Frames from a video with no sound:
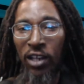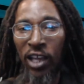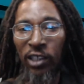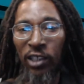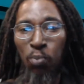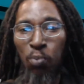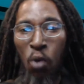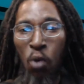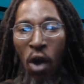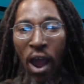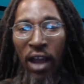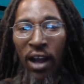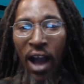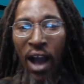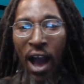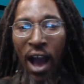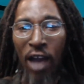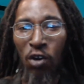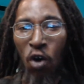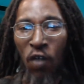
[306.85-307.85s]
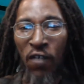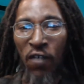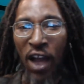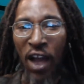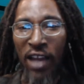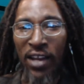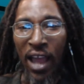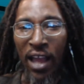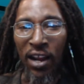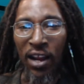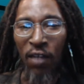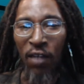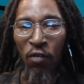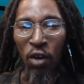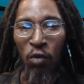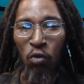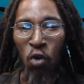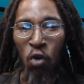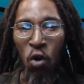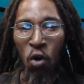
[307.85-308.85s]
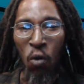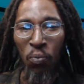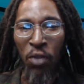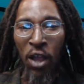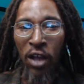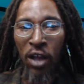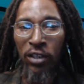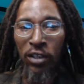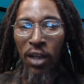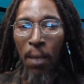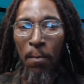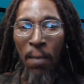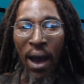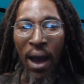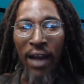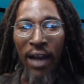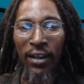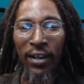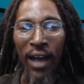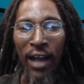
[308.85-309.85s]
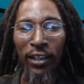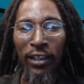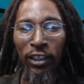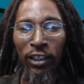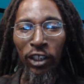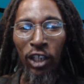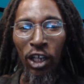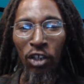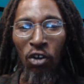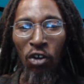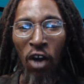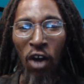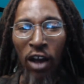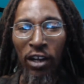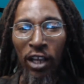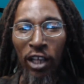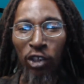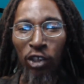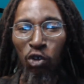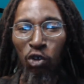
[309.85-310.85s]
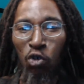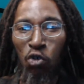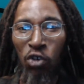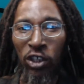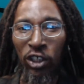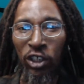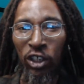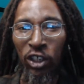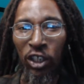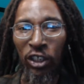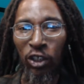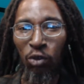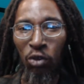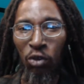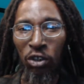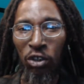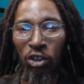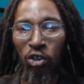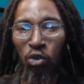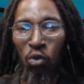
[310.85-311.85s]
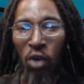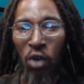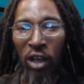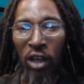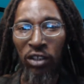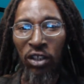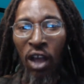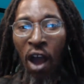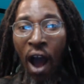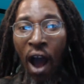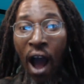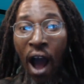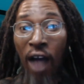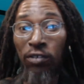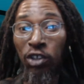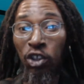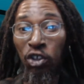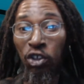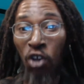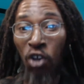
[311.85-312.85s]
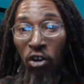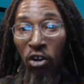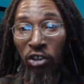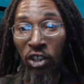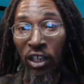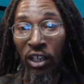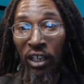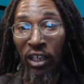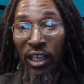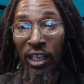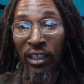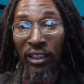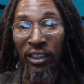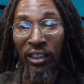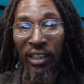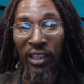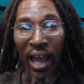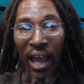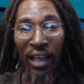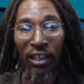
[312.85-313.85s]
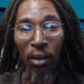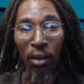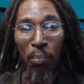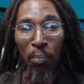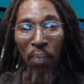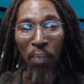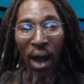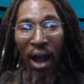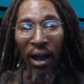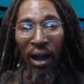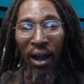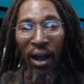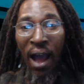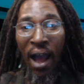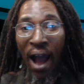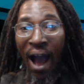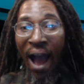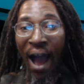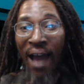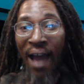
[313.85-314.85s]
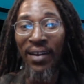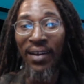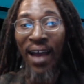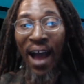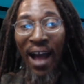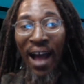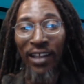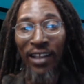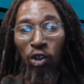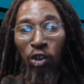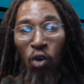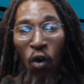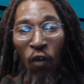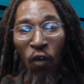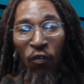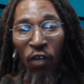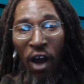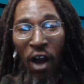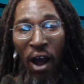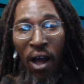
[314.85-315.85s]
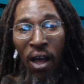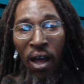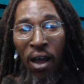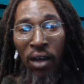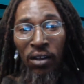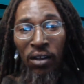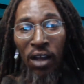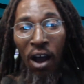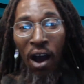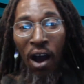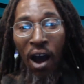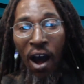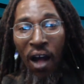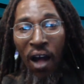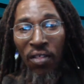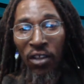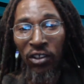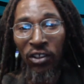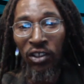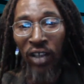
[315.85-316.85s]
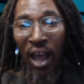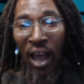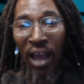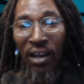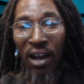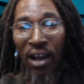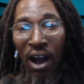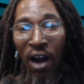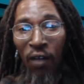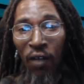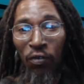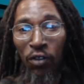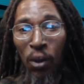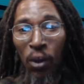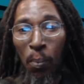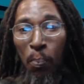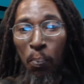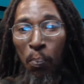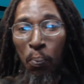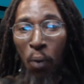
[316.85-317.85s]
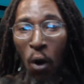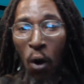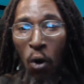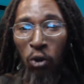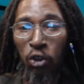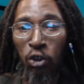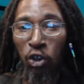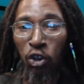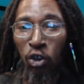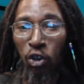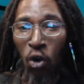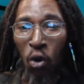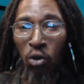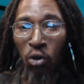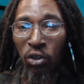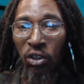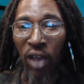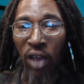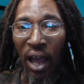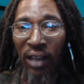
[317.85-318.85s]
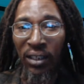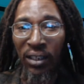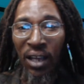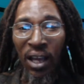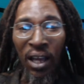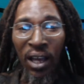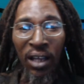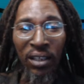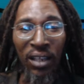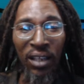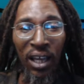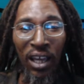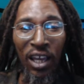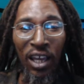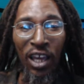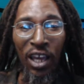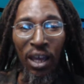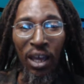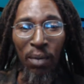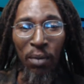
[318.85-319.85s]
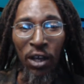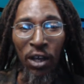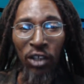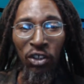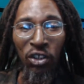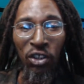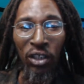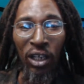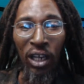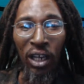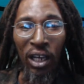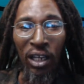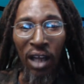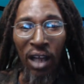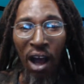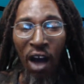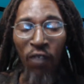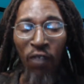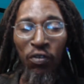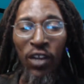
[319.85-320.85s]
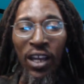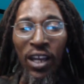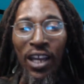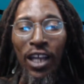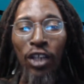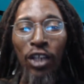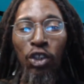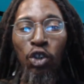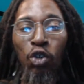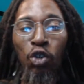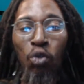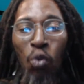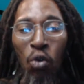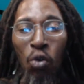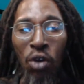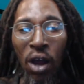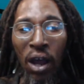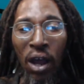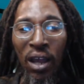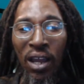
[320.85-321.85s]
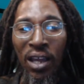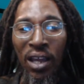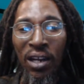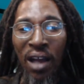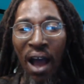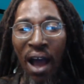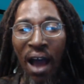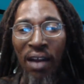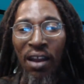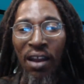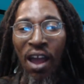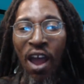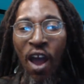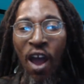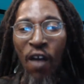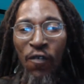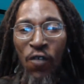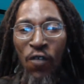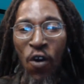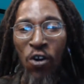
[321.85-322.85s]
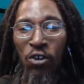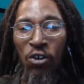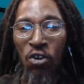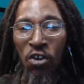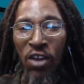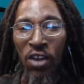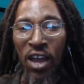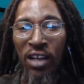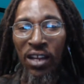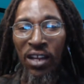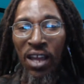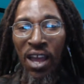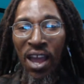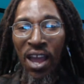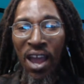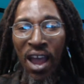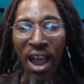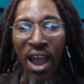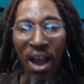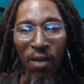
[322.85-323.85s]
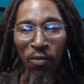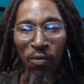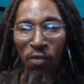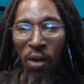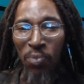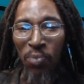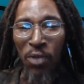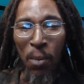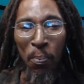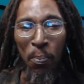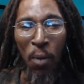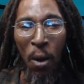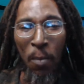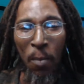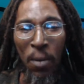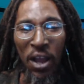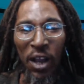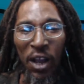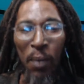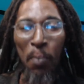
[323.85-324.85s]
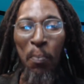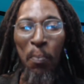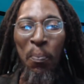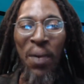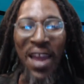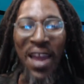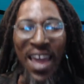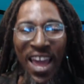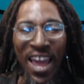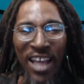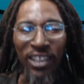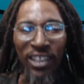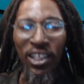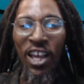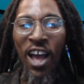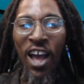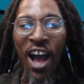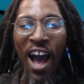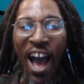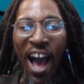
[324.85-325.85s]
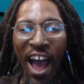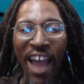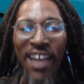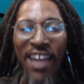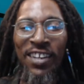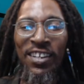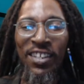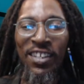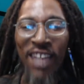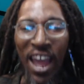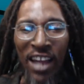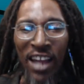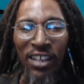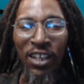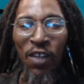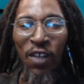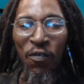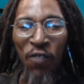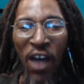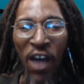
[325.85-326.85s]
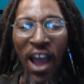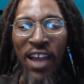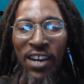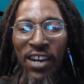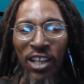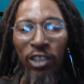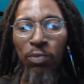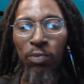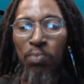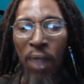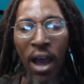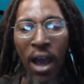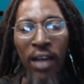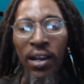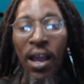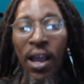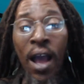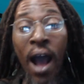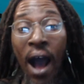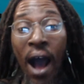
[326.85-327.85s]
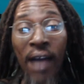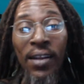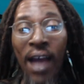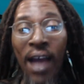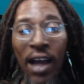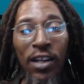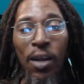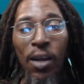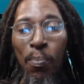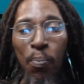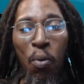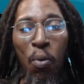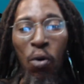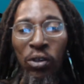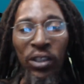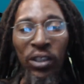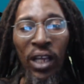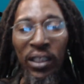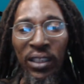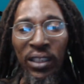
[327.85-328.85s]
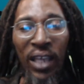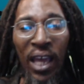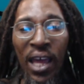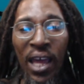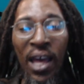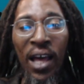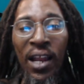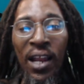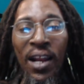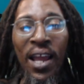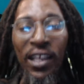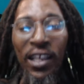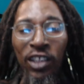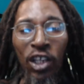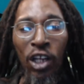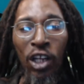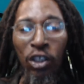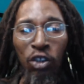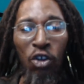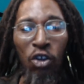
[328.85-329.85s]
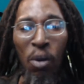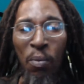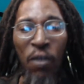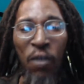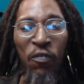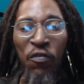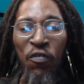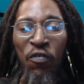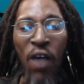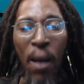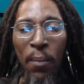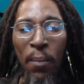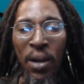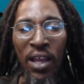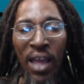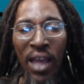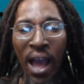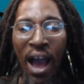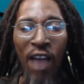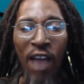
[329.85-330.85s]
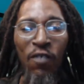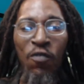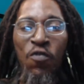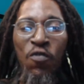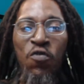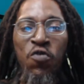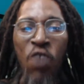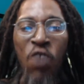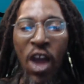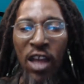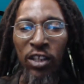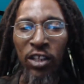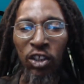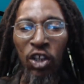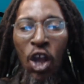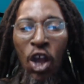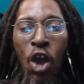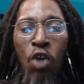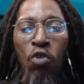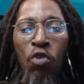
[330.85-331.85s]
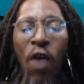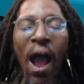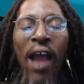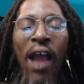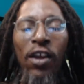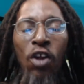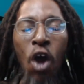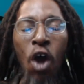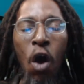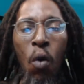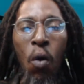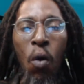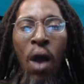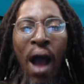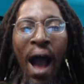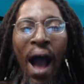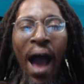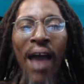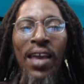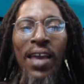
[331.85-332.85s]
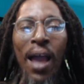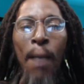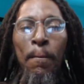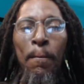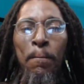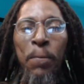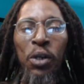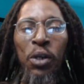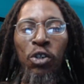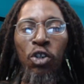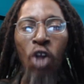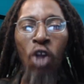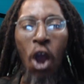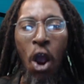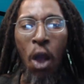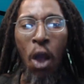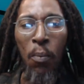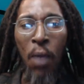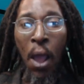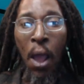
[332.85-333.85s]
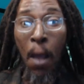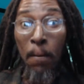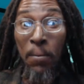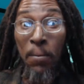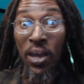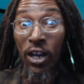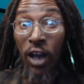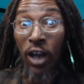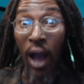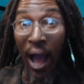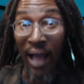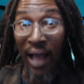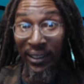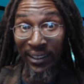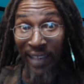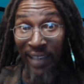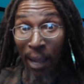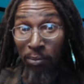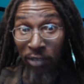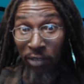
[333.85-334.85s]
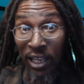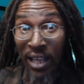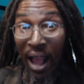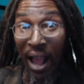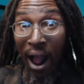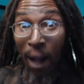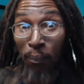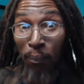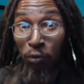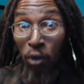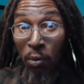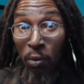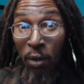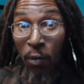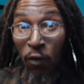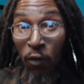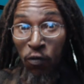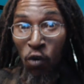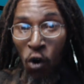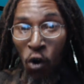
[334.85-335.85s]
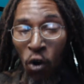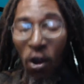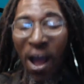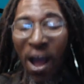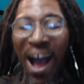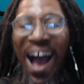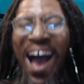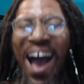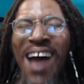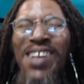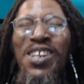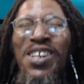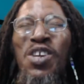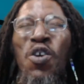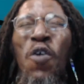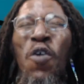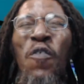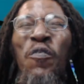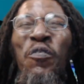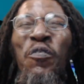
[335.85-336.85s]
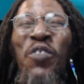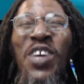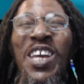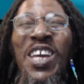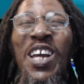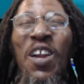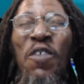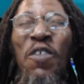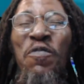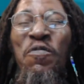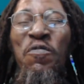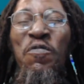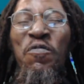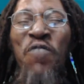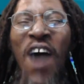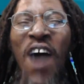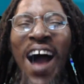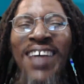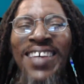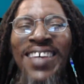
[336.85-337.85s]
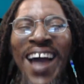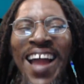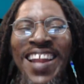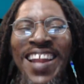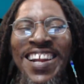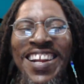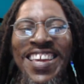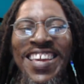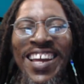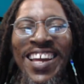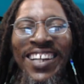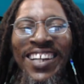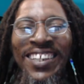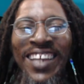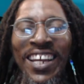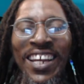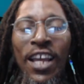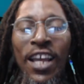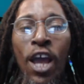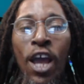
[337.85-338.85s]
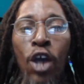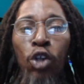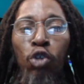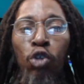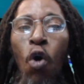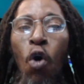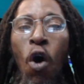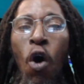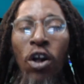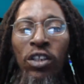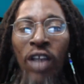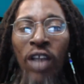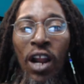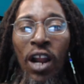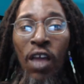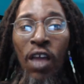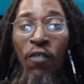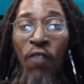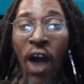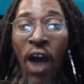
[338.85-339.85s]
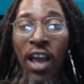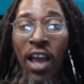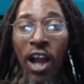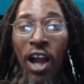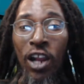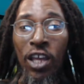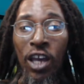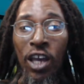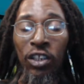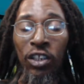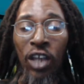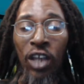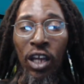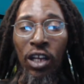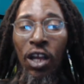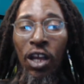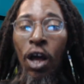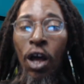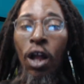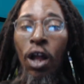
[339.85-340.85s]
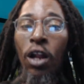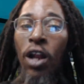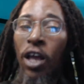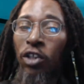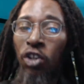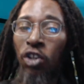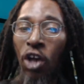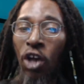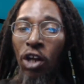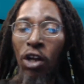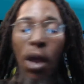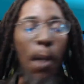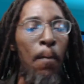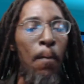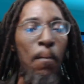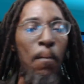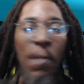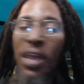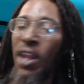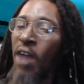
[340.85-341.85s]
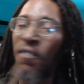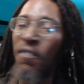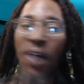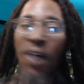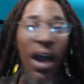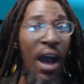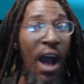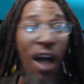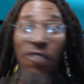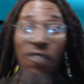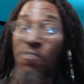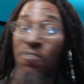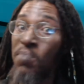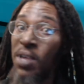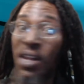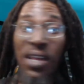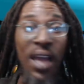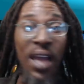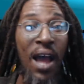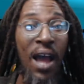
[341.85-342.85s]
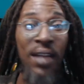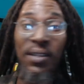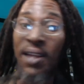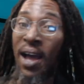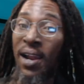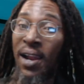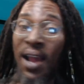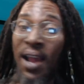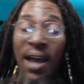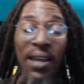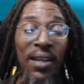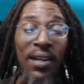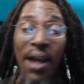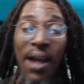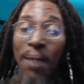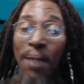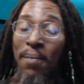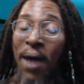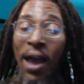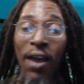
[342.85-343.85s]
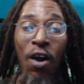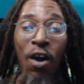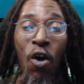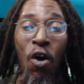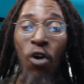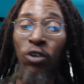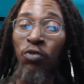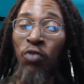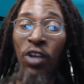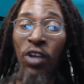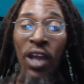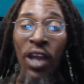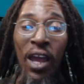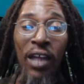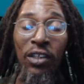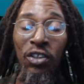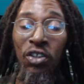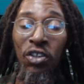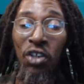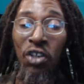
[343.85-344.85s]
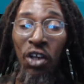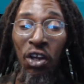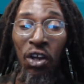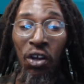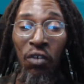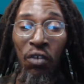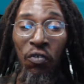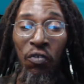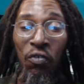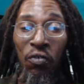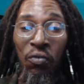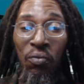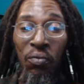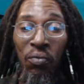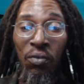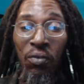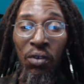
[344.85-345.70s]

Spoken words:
This boy gone over in our living room. The man continue on his risky quest of searching inside the bag and a sofa. The other side of the post shows that the image of the intruder in an effort to get help from the public. Please identify this man, and that the poster say, listen to me family and friends. Right now, I am perturbed because them things happened to me before and you feel violated, totally violated. Listen, me never have $1 million in my house with them thief